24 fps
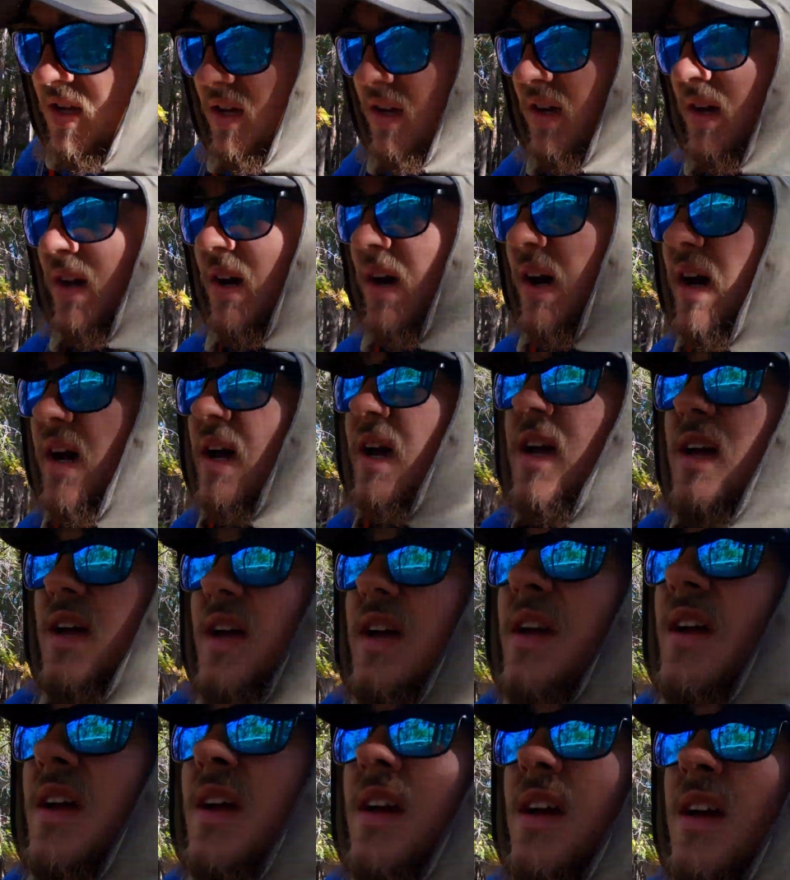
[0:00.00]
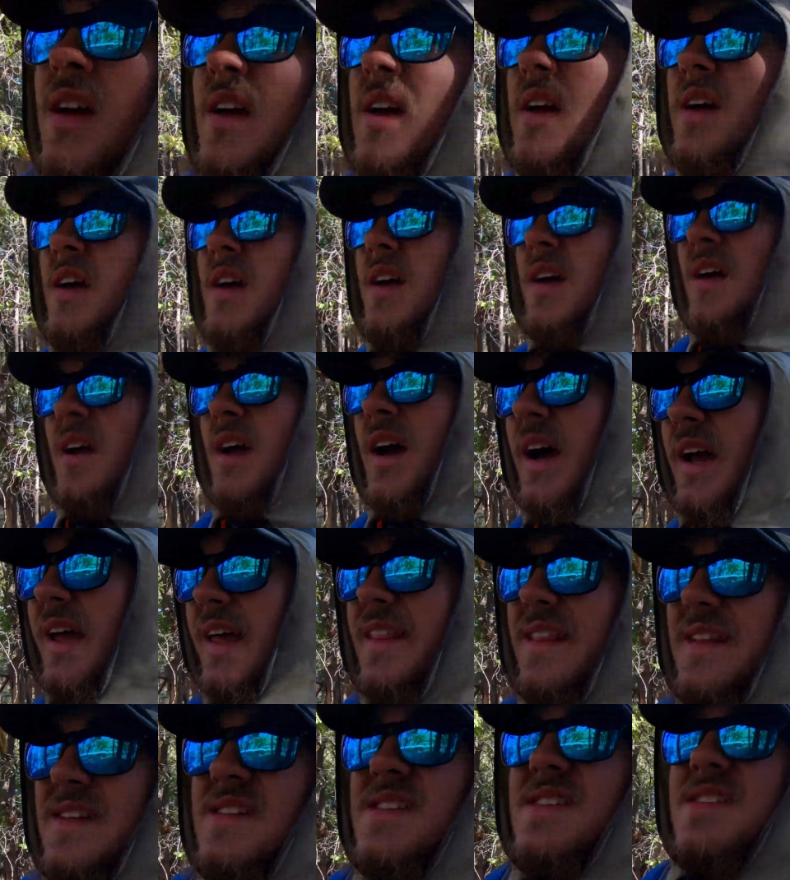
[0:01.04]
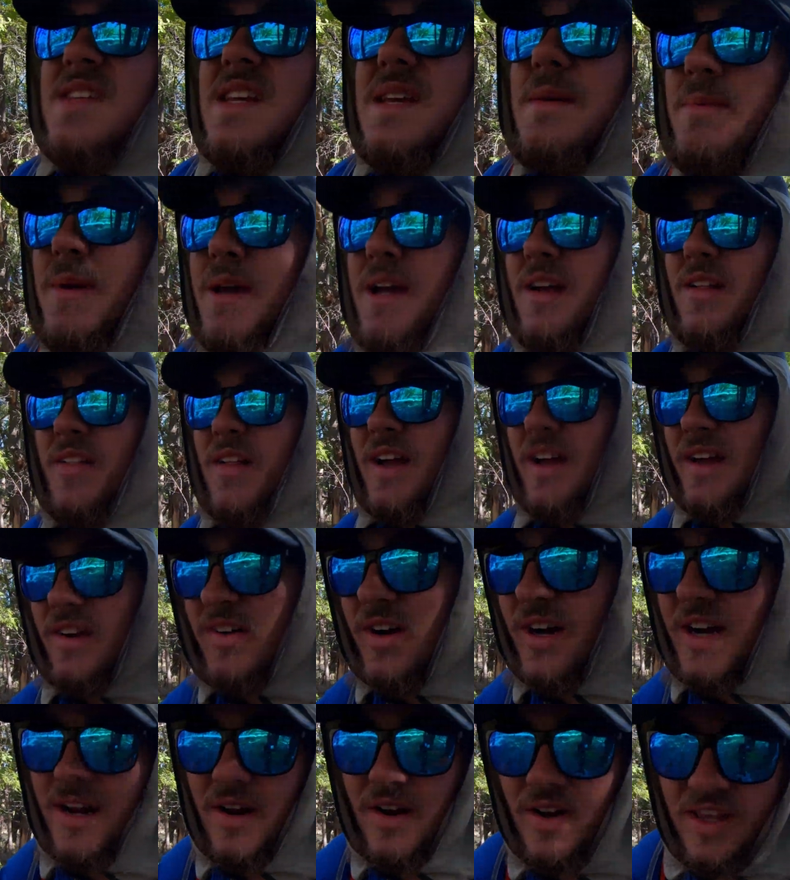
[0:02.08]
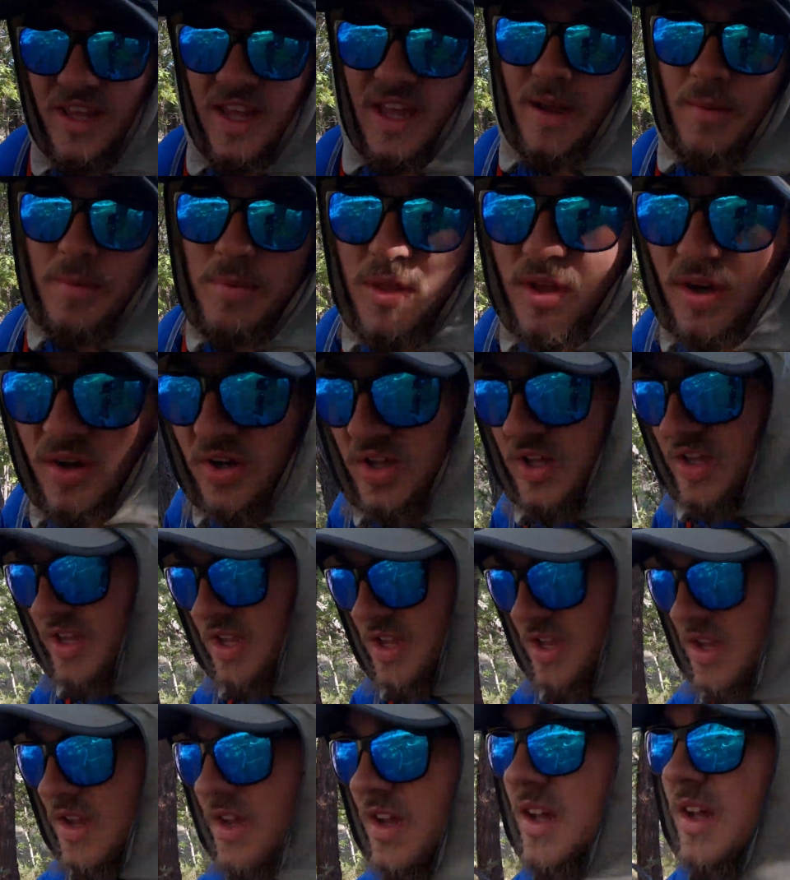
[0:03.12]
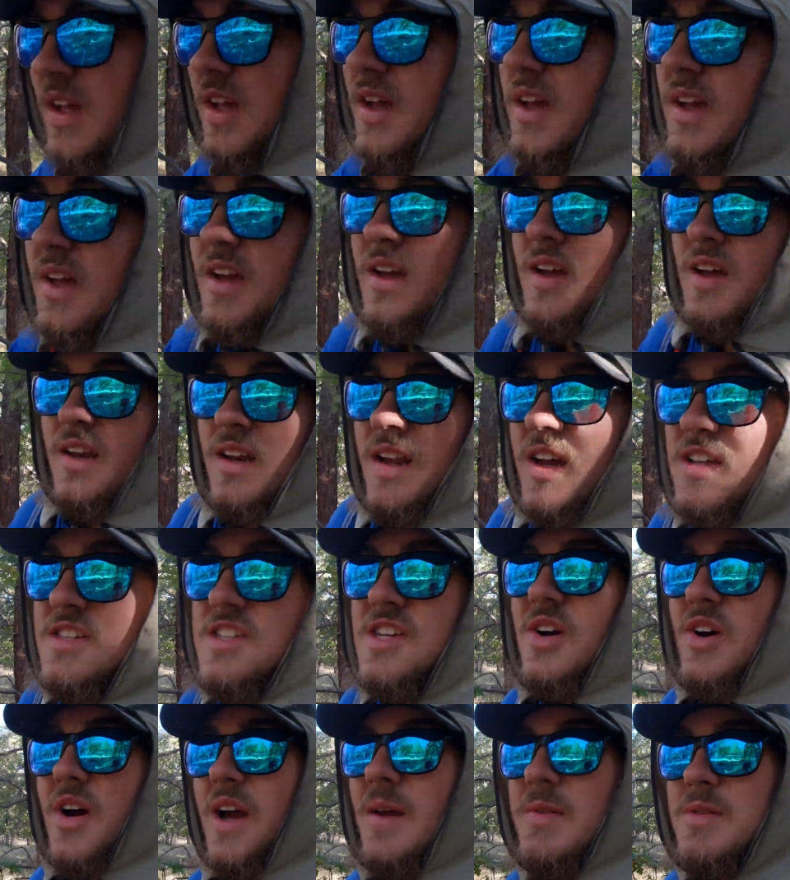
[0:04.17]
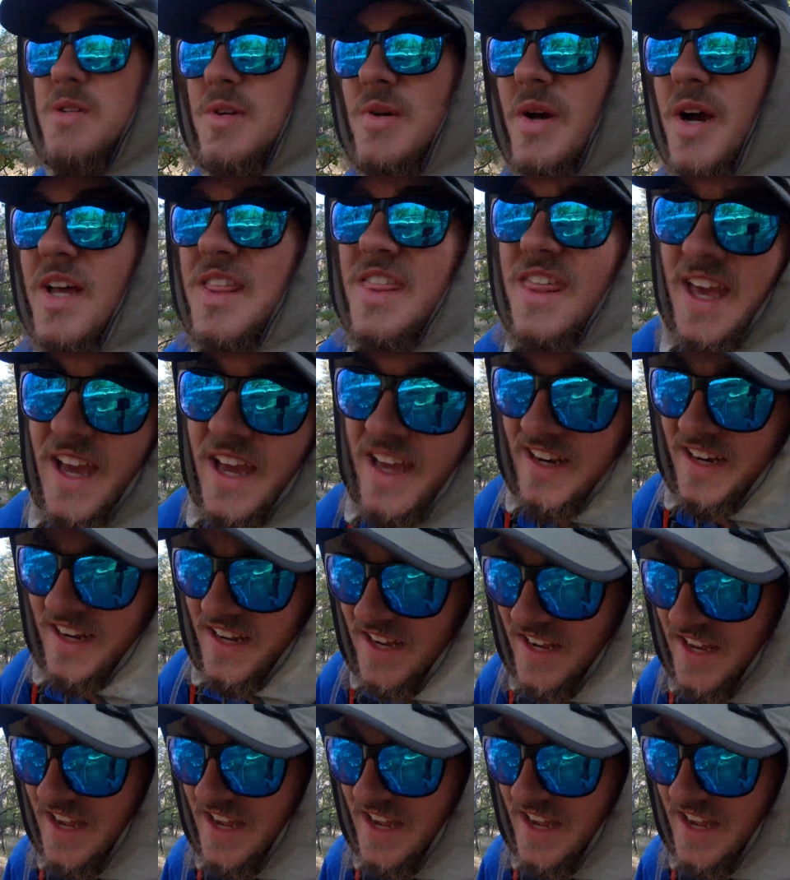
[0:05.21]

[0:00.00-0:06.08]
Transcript: Oh, I get this steep incline right out of camp though. Not so hyped about that.